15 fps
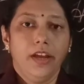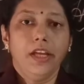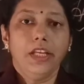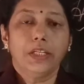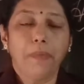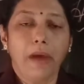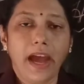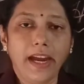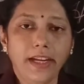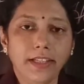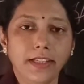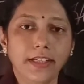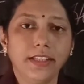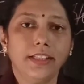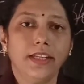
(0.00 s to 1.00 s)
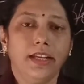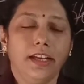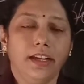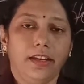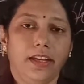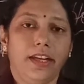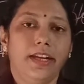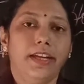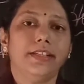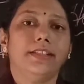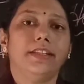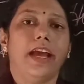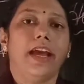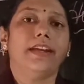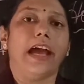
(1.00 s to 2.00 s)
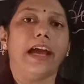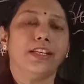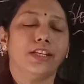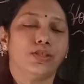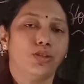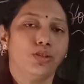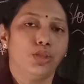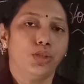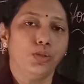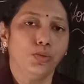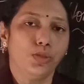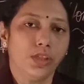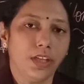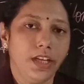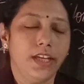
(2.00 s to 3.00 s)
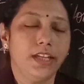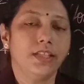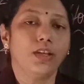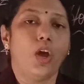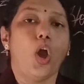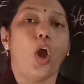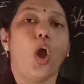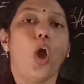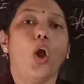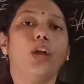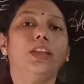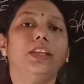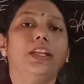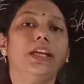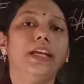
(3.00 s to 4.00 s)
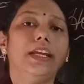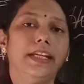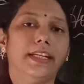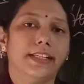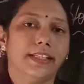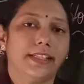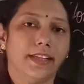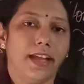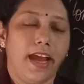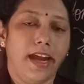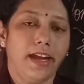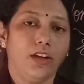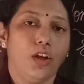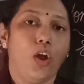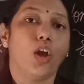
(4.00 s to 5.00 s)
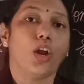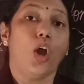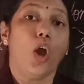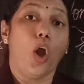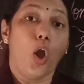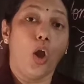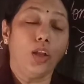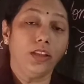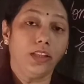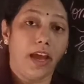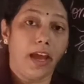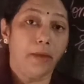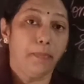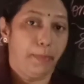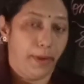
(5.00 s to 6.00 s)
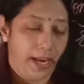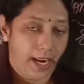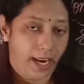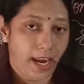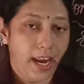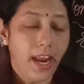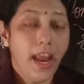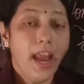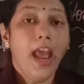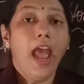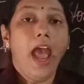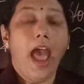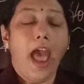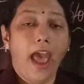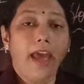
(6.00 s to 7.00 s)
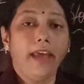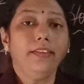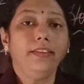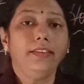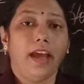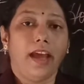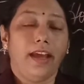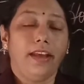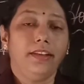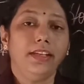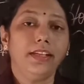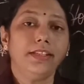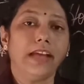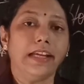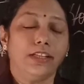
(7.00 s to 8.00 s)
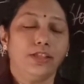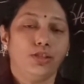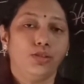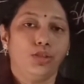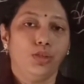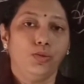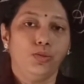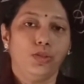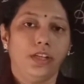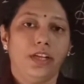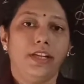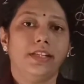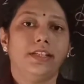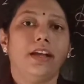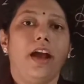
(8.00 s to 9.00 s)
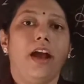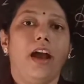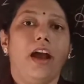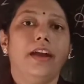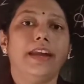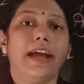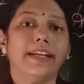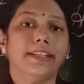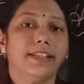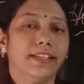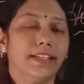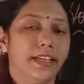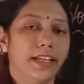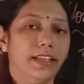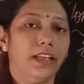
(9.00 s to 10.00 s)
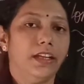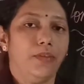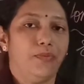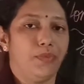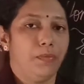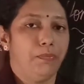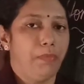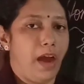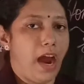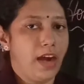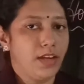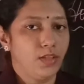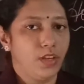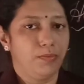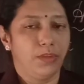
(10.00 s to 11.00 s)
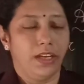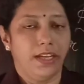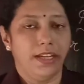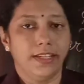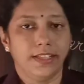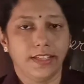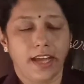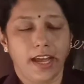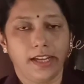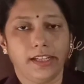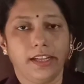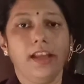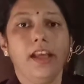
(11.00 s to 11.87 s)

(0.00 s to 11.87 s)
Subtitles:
Spiders secretes their digestive juices on the insect or on their prey, and then these digestive juices are digesting the different parts of the insect,